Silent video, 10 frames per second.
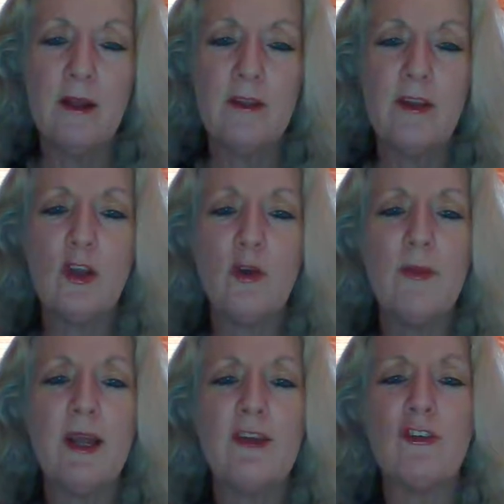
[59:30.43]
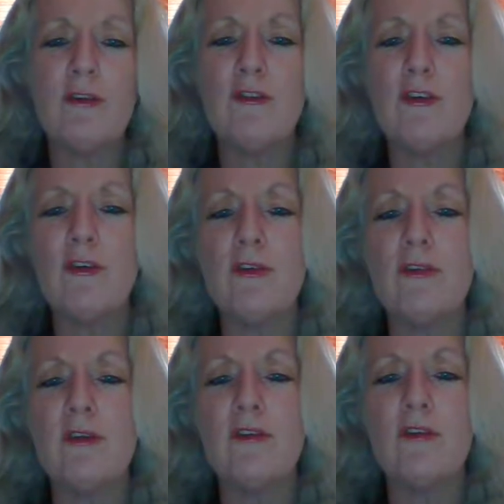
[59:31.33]
The illumination of
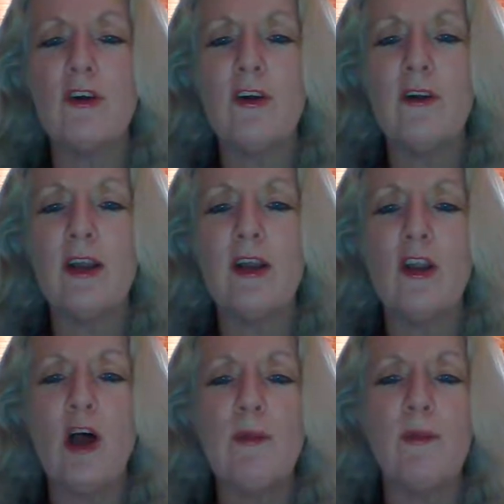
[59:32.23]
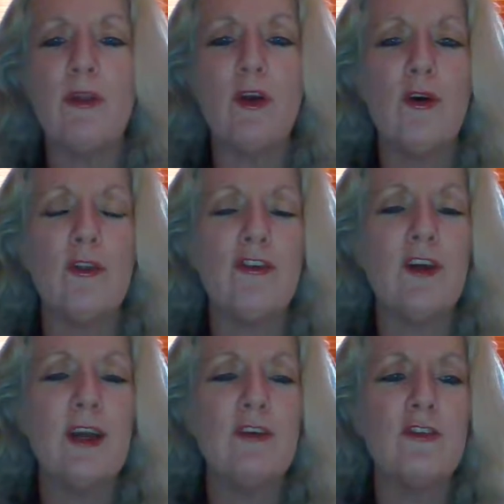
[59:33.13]
truths is occurring in alignment with the earth
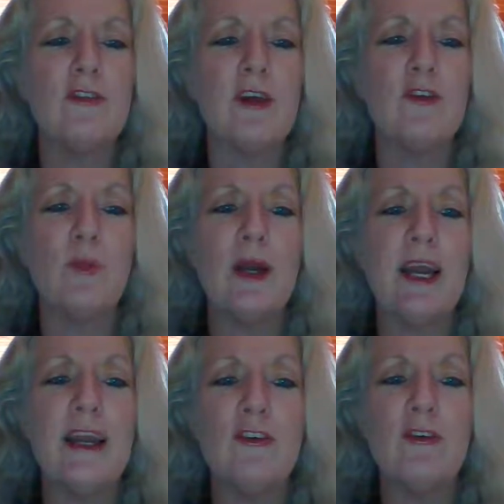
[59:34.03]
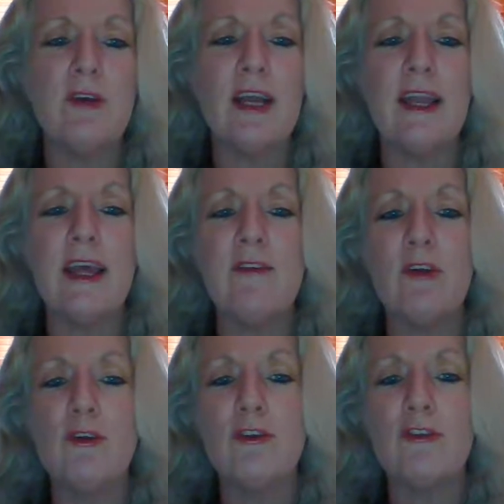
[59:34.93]
changes as we are entering an
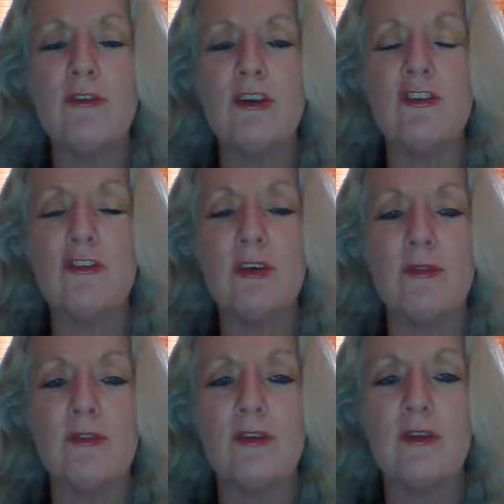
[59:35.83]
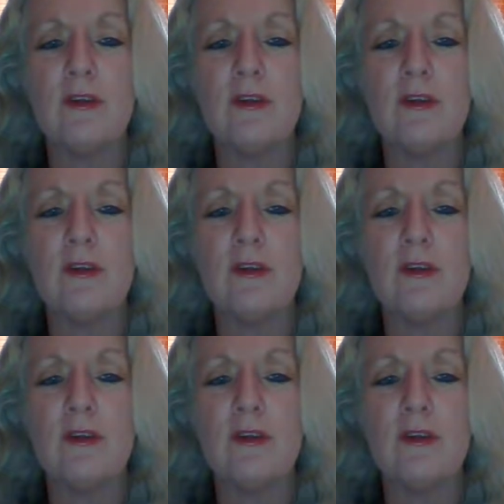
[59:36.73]
evolutionary shift.